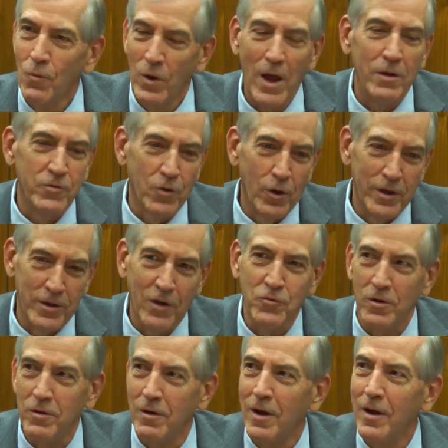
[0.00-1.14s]
Well, yeah, so it
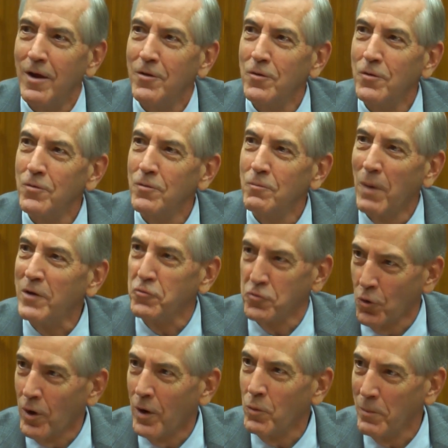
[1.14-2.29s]
doesn't, my
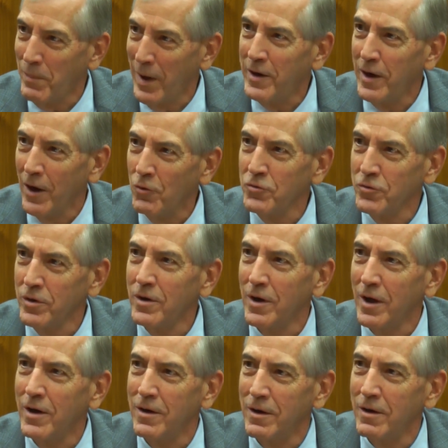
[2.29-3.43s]
story with Ben Nelson
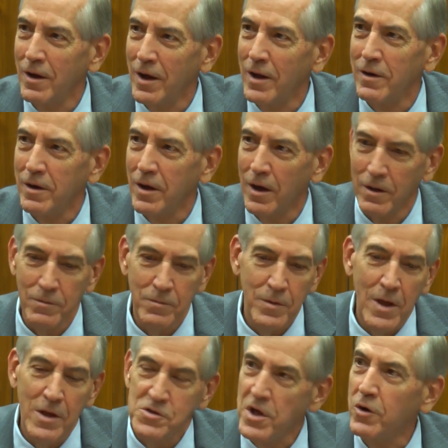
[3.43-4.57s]
and
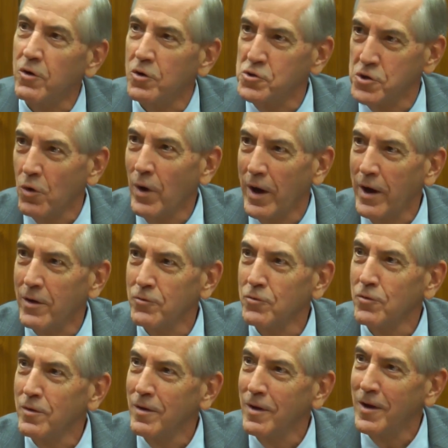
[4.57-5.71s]
Senator
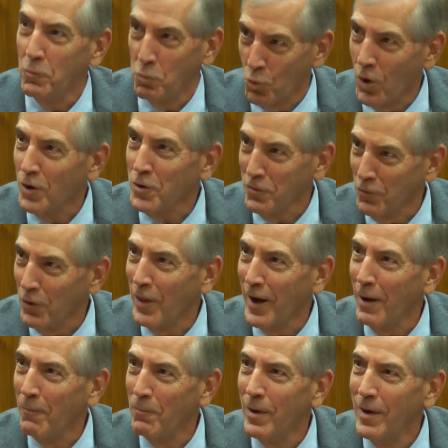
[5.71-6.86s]
Johans, it worked for
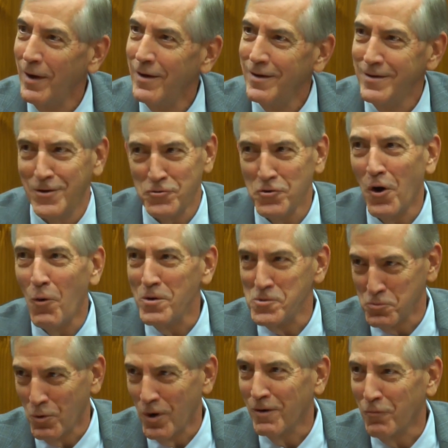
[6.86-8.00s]
them. It doesn't
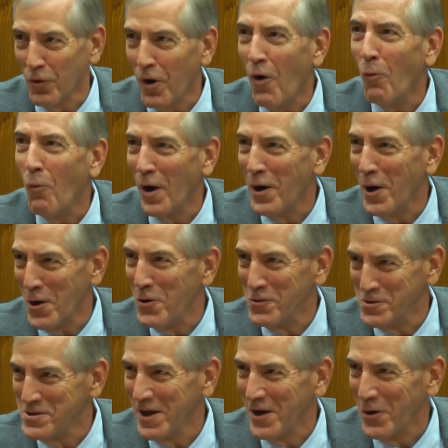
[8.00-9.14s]
always work for all
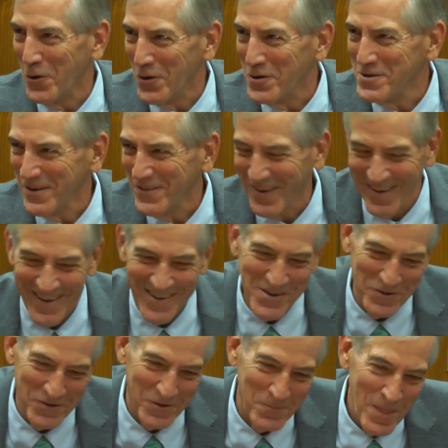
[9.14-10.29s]
100 senators, okay?
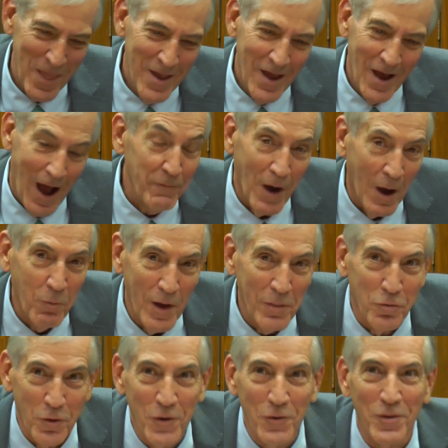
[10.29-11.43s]
So I
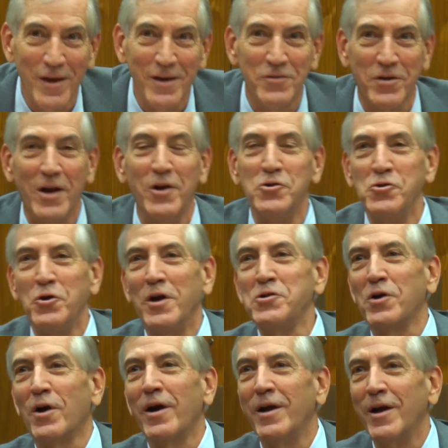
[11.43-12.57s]
went through the Senate
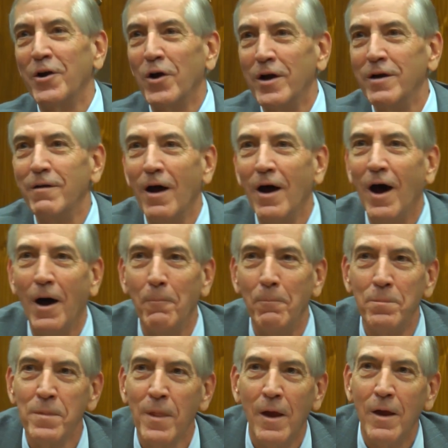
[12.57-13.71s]
Judiciary hearing
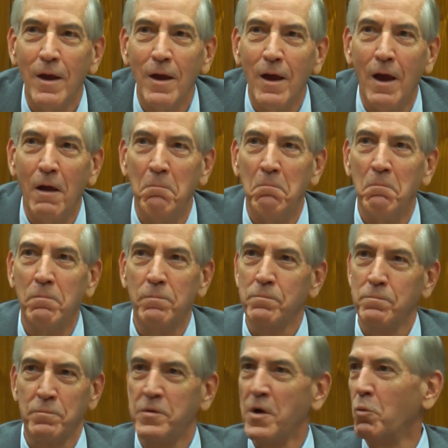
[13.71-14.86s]
and
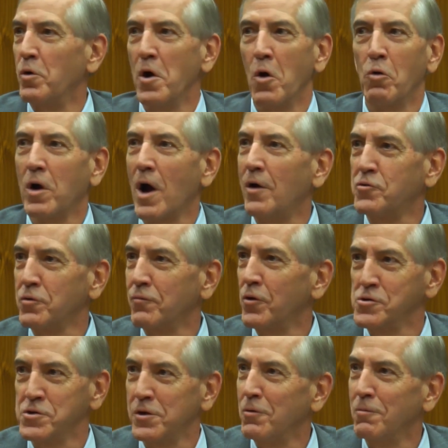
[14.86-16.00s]
there were no
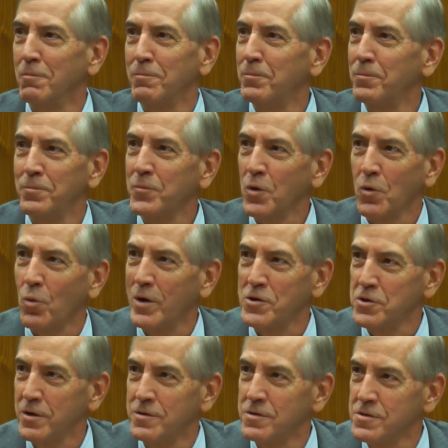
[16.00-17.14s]
controversial
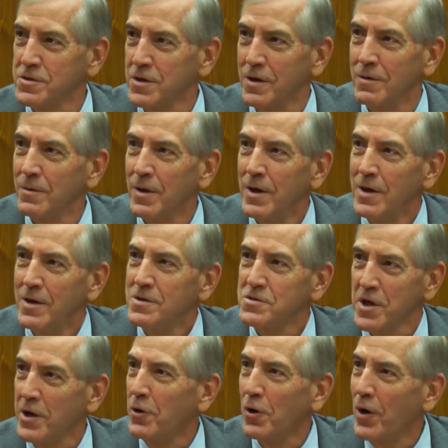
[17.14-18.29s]
questions.
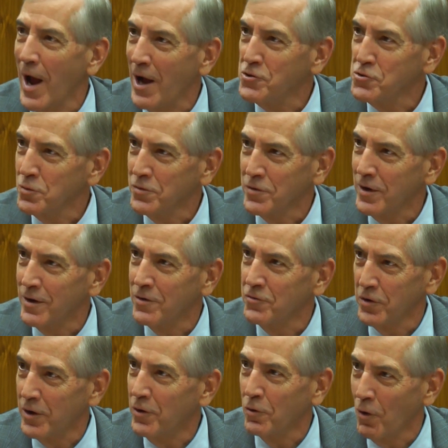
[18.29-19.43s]
Senator Hatch was there,
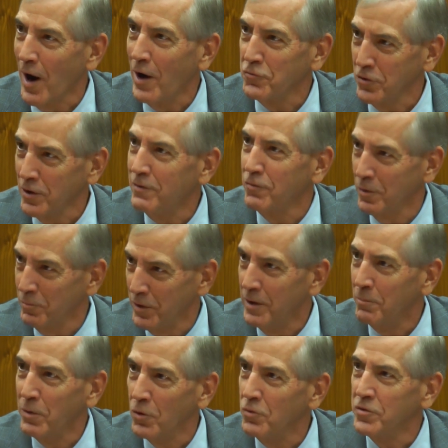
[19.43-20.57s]
Senator Grassley from the
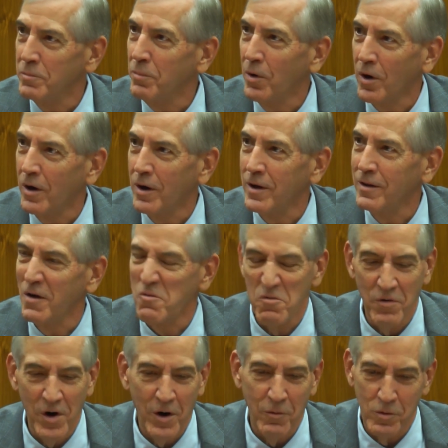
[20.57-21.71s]
opposing party. They were
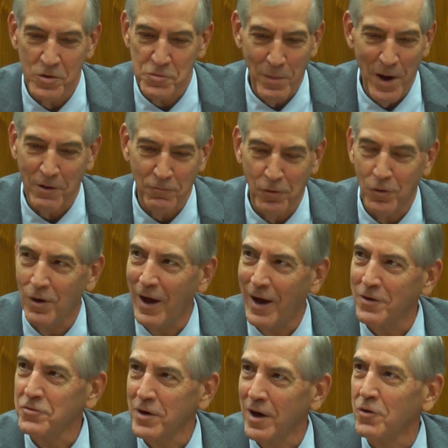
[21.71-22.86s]
very respectful,
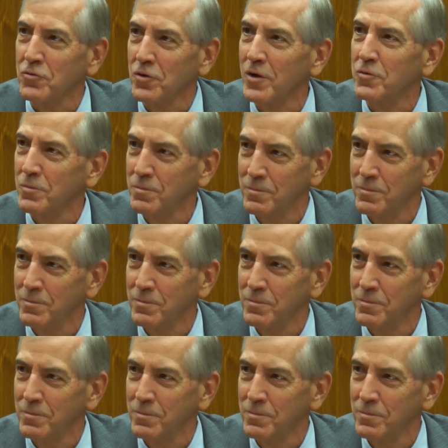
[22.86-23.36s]
asked excellent